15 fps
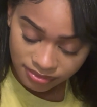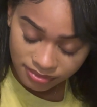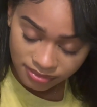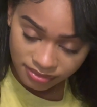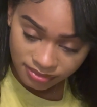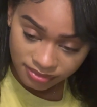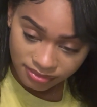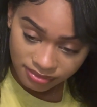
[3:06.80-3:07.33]

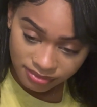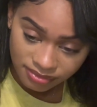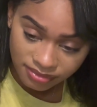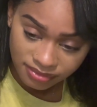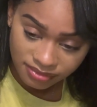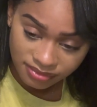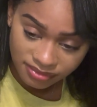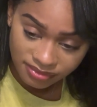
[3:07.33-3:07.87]

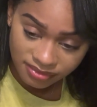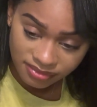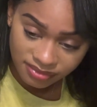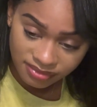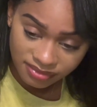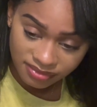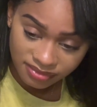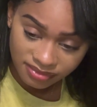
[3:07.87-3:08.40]

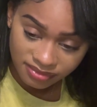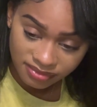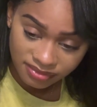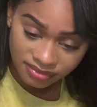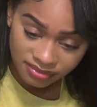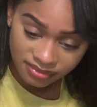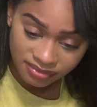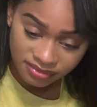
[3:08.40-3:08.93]

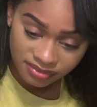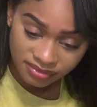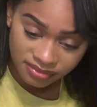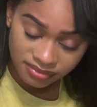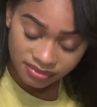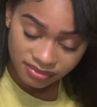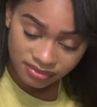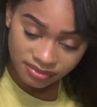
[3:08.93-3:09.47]

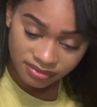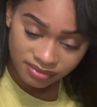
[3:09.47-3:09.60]
This person isn't speaking.